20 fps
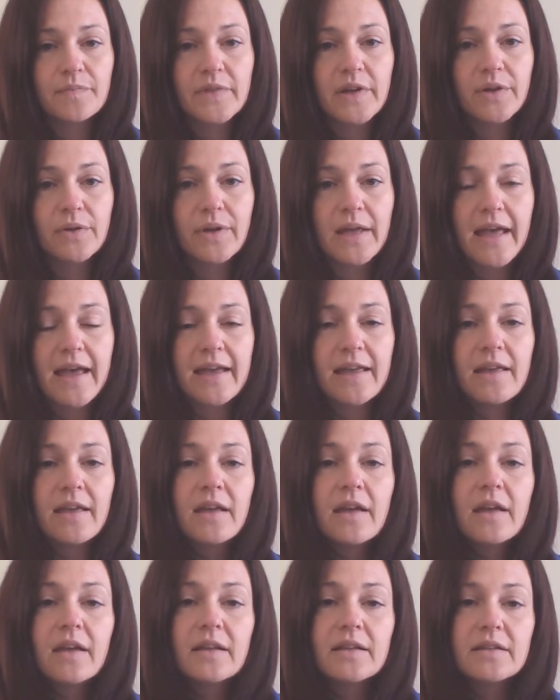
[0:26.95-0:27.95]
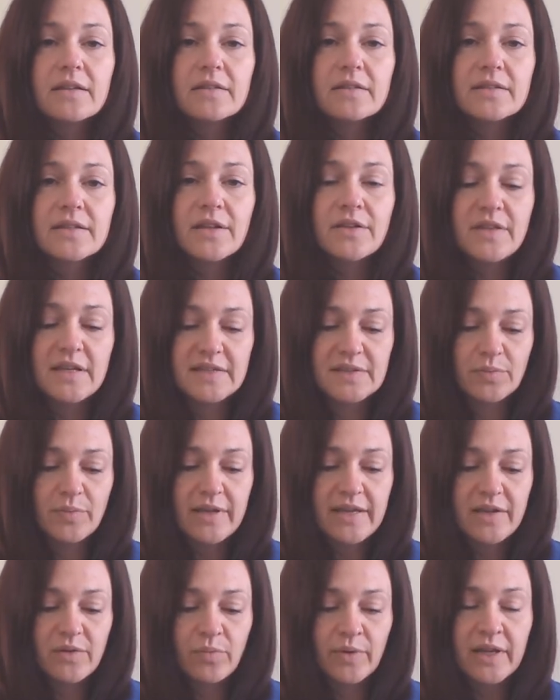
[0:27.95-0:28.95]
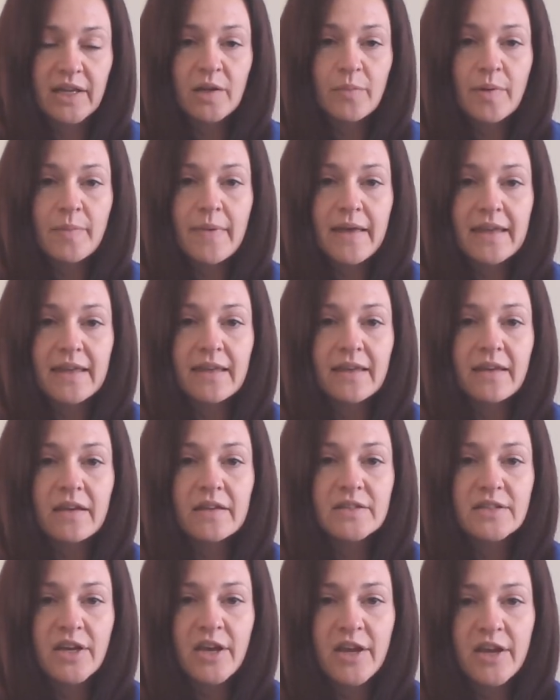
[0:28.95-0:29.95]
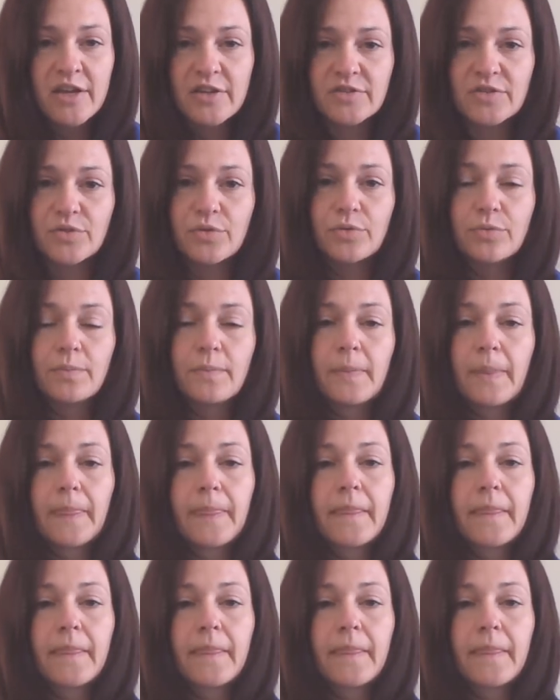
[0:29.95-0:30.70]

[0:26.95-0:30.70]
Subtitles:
Okay, so this week we're going to be making a turtle.